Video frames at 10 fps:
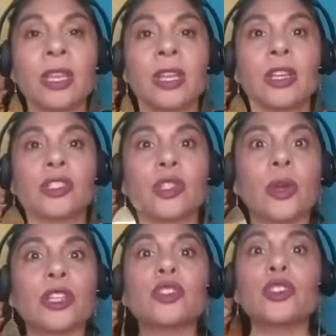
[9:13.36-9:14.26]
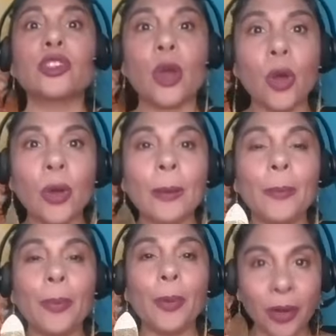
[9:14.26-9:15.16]
So it's so
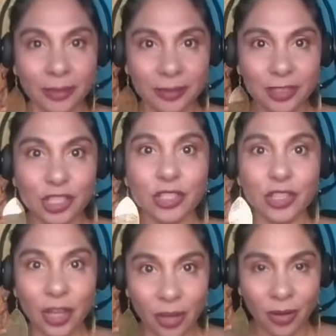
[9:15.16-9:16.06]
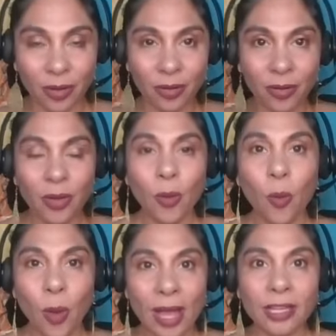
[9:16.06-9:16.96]
important to know
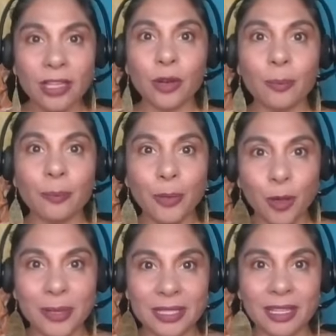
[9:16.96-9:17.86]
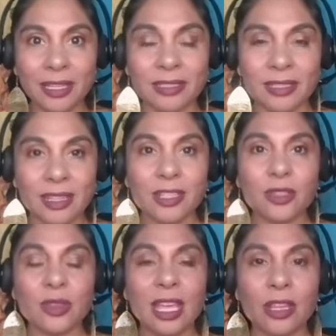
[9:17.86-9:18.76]
what your purpose is
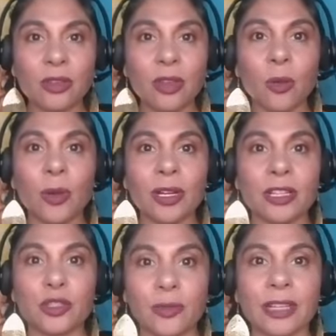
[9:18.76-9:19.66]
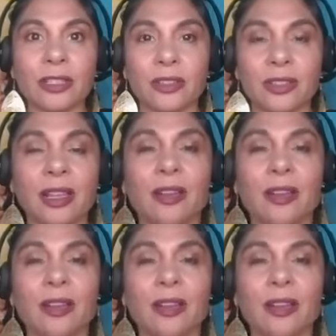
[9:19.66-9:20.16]
so that you know where to direct yourself.